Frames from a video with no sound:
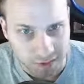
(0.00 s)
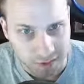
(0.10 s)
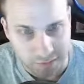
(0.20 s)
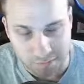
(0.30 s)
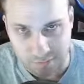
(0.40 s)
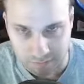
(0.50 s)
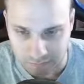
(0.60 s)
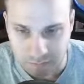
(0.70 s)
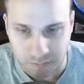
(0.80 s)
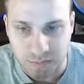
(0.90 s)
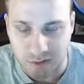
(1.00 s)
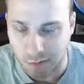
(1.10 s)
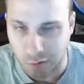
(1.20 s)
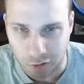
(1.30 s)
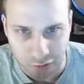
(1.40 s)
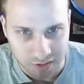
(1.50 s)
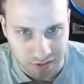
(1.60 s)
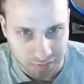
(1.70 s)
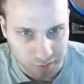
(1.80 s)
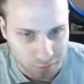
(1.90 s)
like some
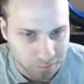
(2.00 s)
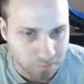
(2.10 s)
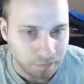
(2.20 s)
archer-based people.